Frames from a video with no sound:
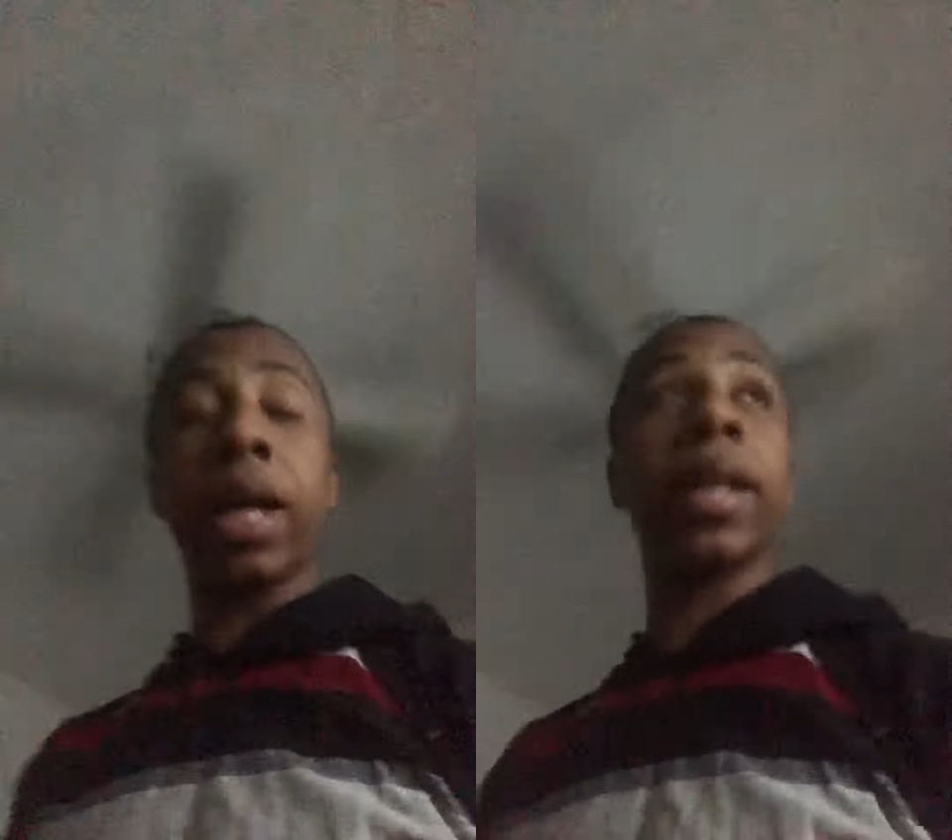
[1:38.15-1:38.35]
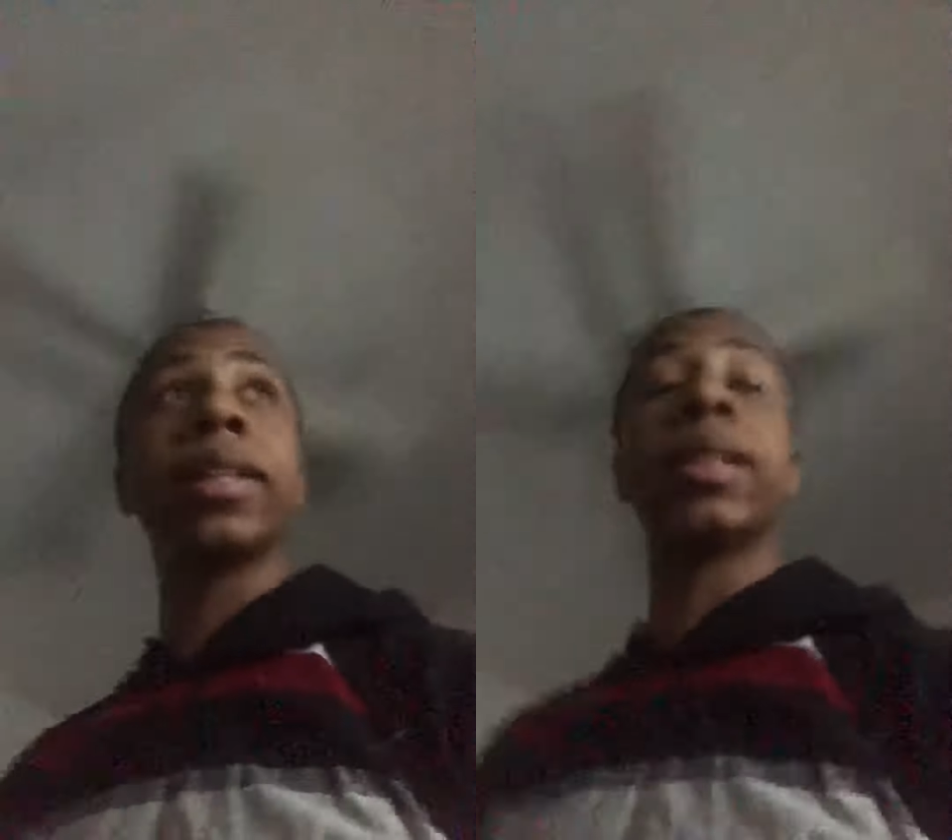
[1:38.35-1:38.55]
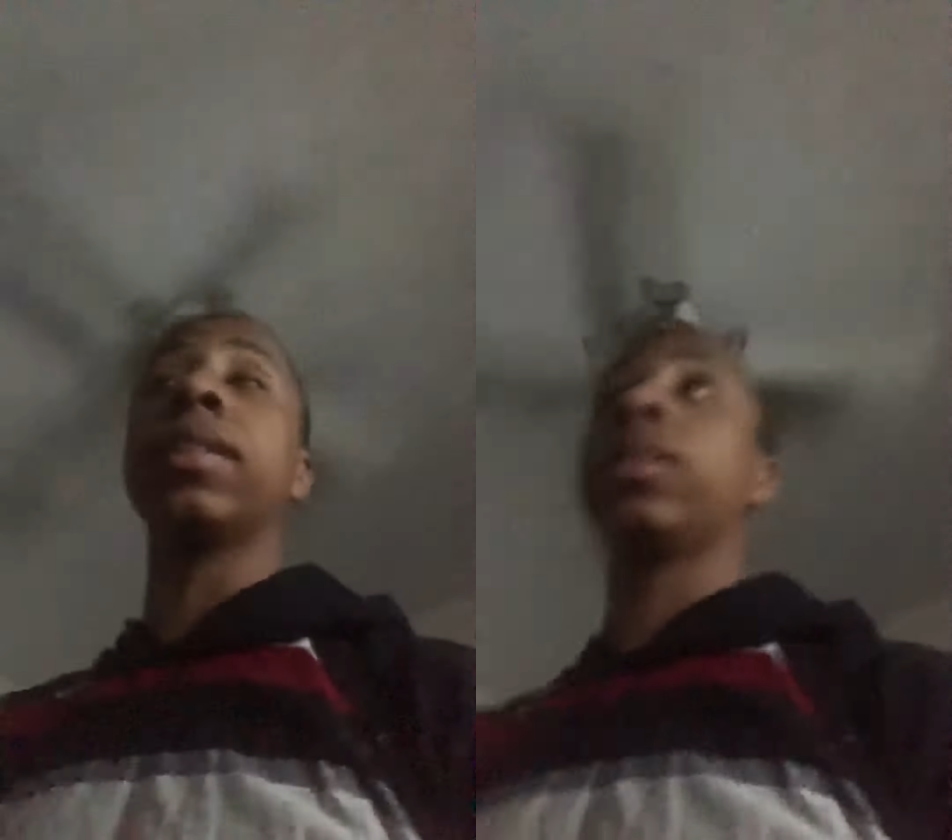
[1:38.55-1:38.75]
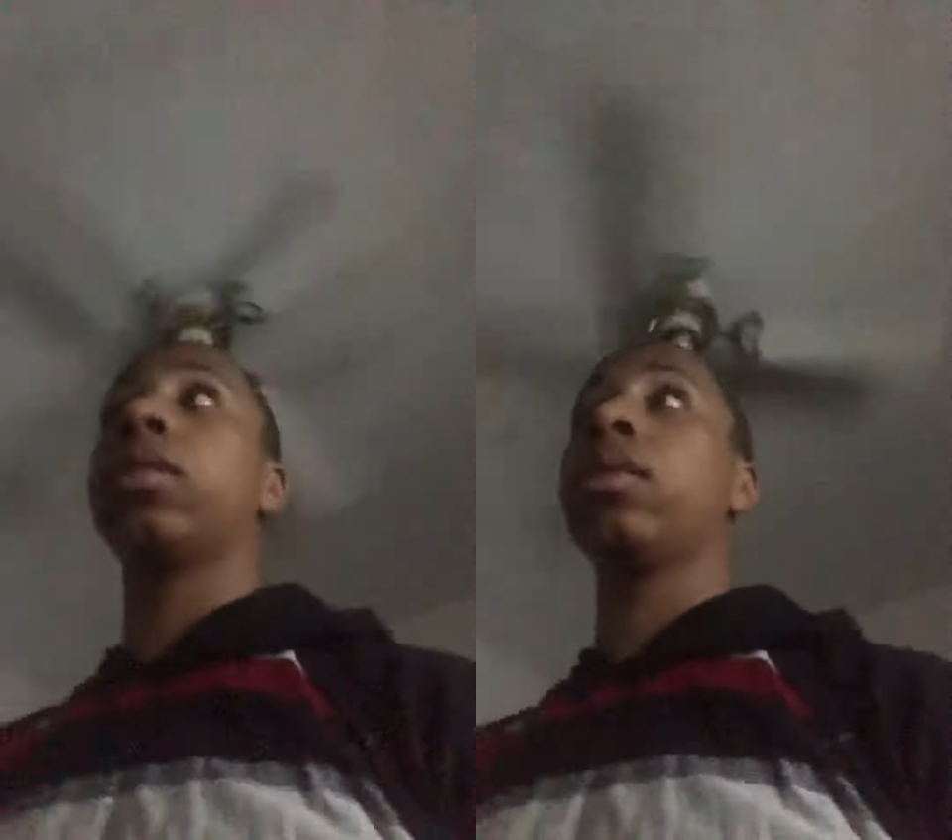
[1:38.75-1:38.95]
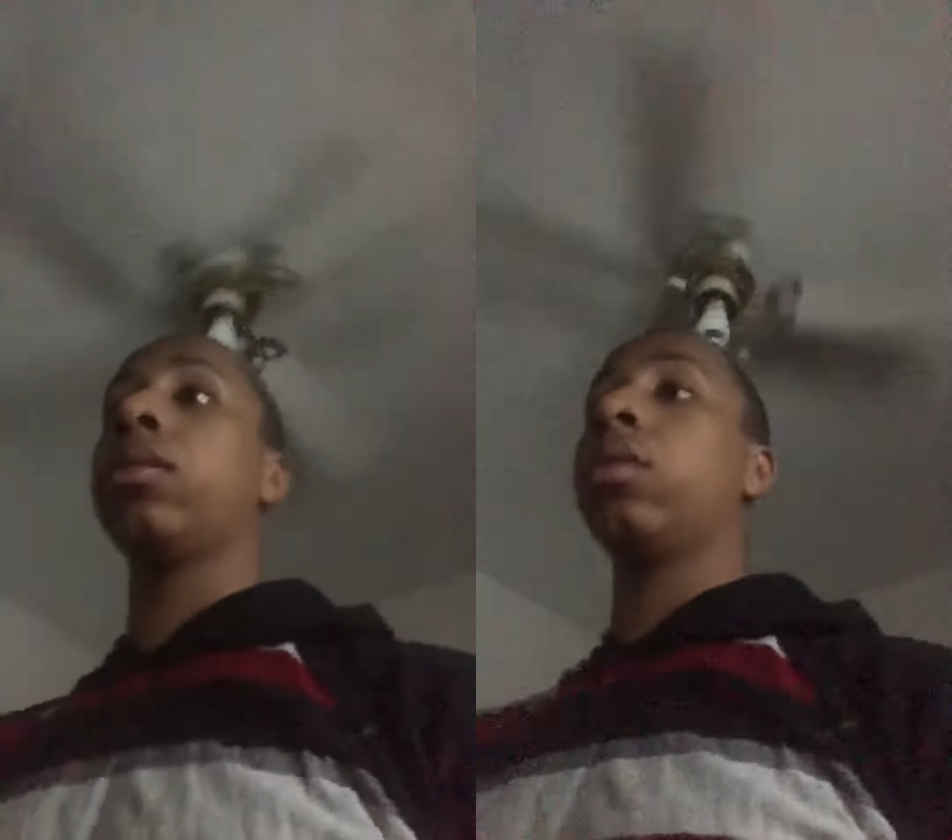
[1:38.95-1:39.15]
guys
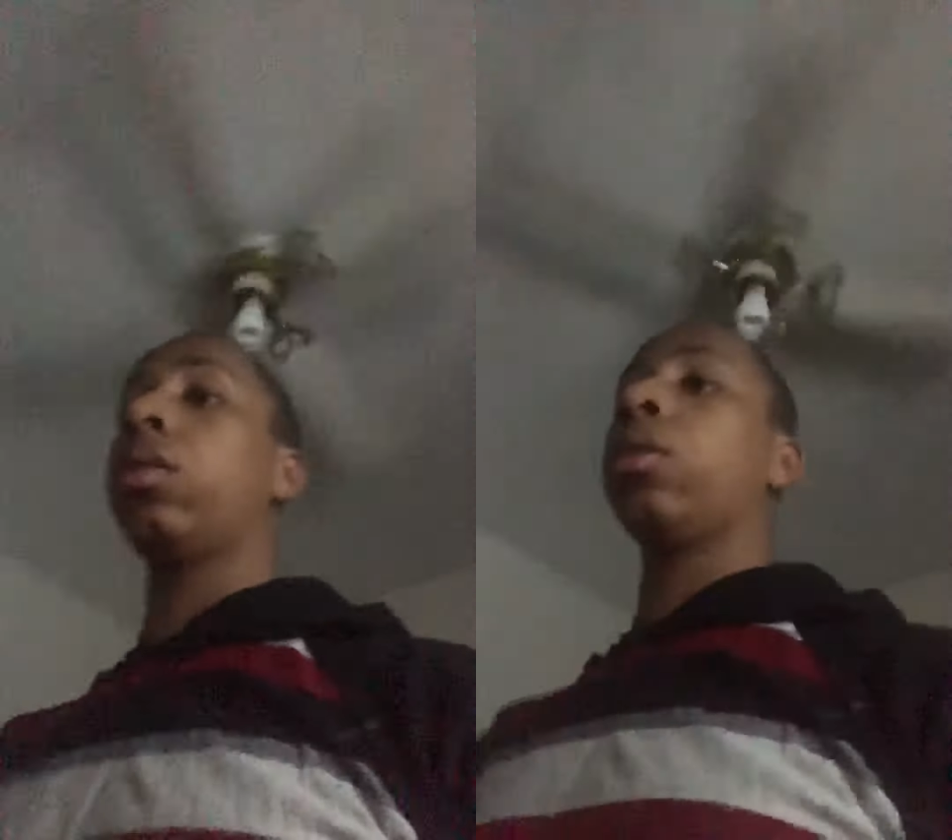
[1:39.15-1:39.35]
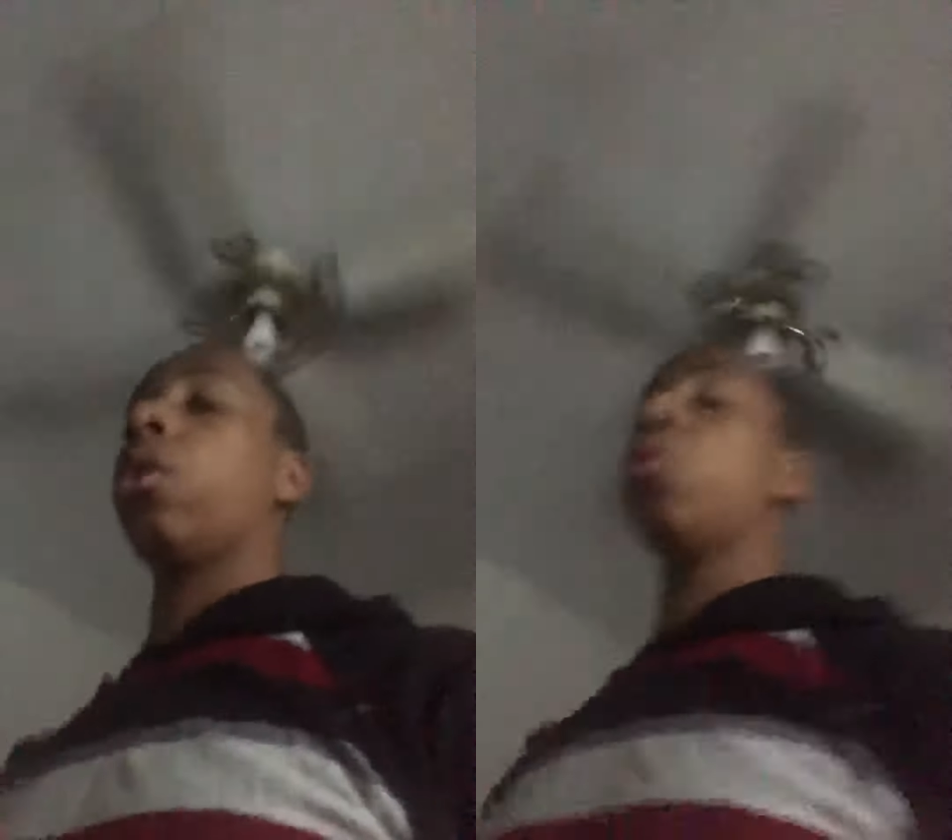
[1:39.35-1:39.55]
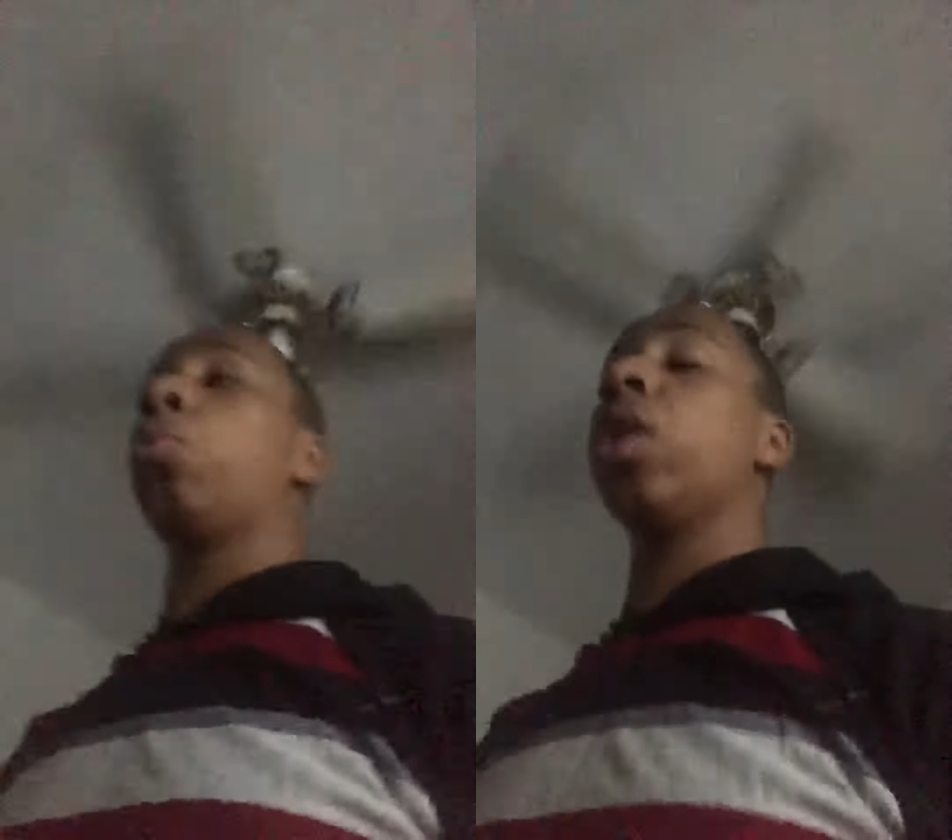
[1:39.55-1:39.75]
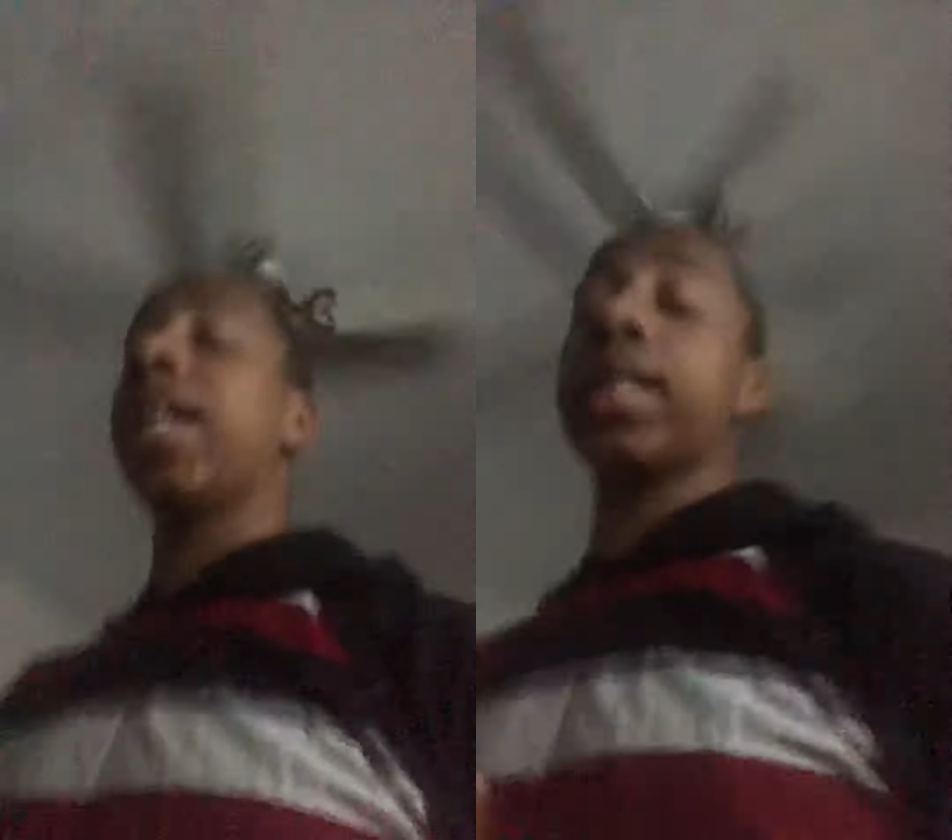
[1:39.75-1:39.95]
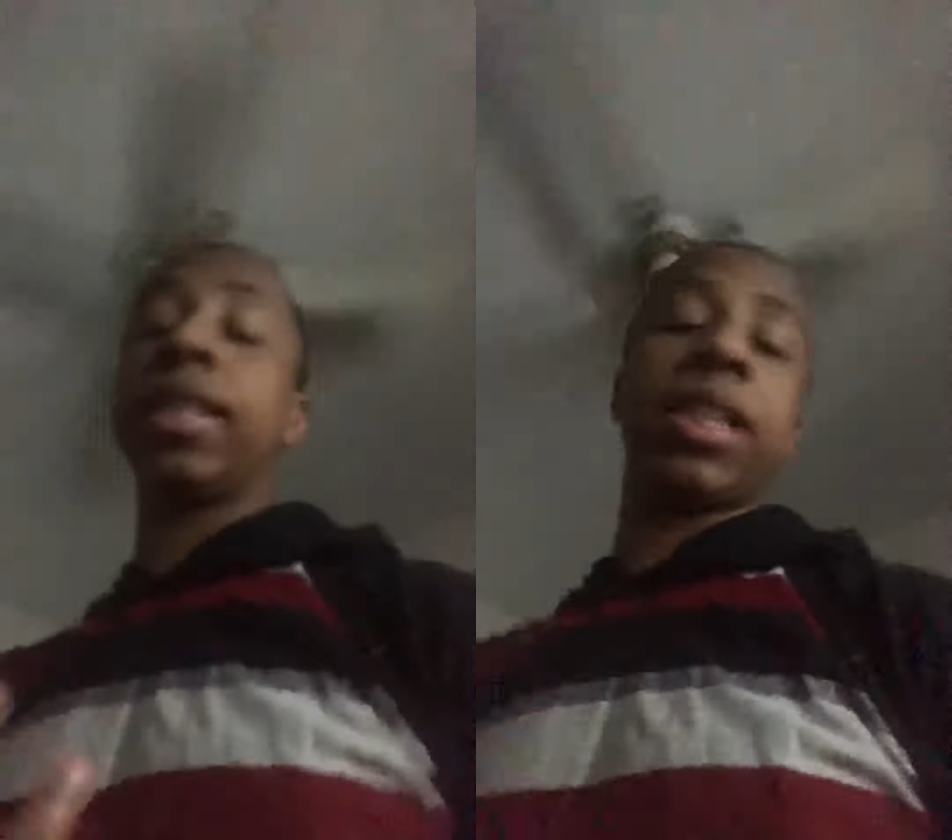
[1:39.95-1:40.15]
like